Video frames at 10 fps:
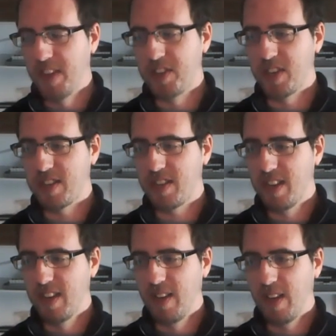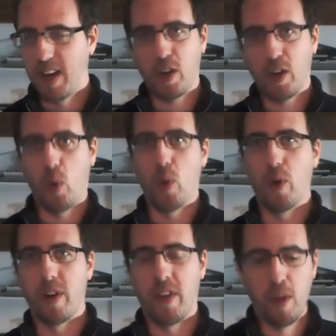just a
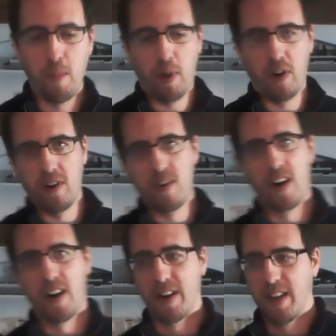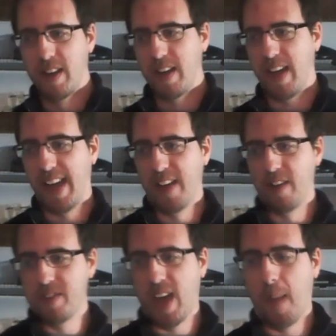cord that you pull on,
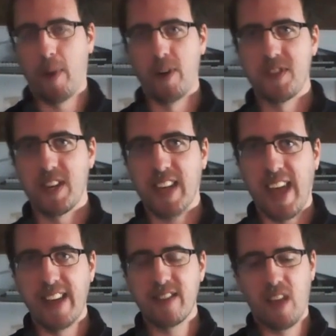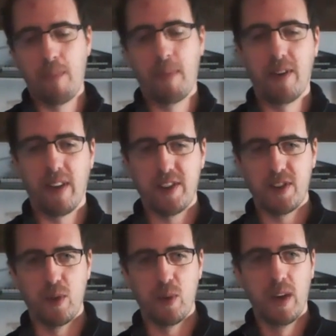and that person gains the ability
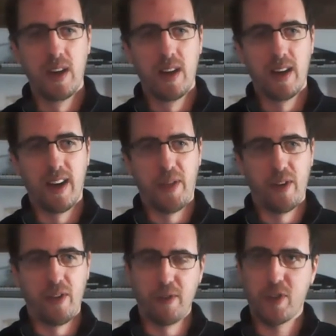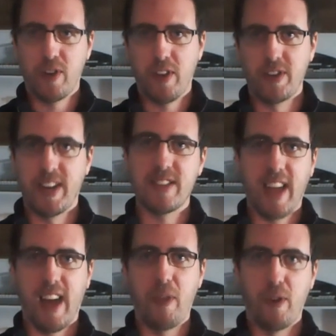to uh, they're they're they're testing
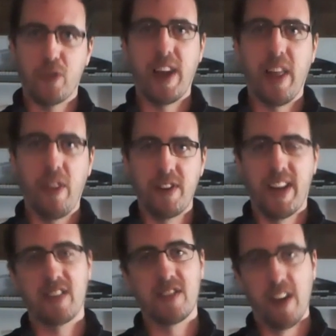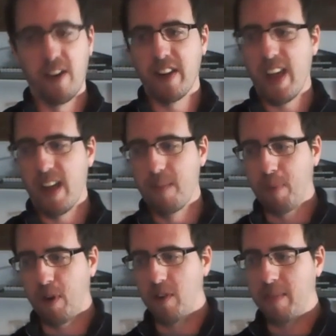out, they're training their dexterity and
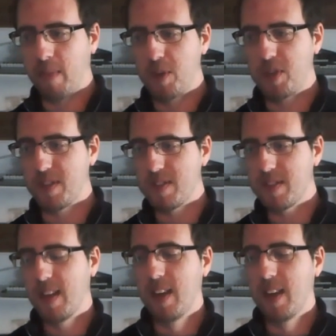pulling motions,